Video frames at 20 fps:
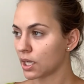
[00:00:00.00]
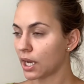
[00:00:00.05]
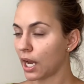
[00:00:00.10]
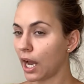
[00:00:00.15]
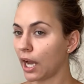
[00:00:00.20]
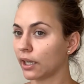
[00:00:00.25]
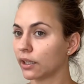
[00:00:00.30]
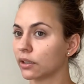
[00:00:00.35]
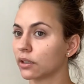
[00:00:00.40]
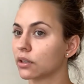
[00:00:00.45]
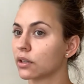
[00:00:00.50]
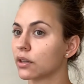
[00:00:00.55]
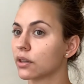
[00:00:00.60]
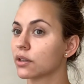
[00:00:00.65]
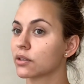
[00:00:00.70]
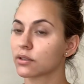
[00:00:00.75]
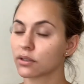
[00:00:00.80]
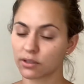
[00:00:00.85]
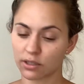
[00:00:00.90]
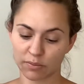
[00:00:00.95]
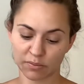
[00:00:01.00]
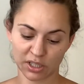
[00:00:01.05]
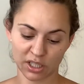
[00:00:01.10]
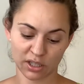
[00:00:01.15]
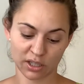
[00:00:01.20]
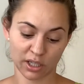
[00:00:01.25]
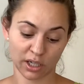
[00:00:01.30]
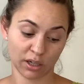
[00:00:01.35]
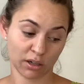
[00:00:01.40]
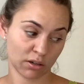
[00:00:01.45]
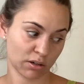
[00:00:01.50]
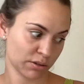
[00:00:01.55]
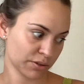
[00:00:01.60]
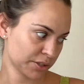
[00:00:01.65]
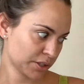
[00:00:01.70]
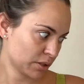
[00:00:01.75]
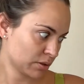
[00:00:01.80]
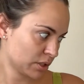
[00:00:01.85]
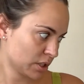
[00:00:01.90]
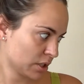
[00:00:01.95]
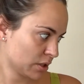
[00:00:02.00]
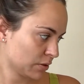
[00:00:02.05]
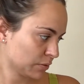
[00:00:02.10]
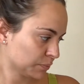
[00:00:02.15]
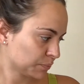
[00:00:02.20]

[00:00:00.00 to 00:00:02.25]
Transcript: And this is something that I also do,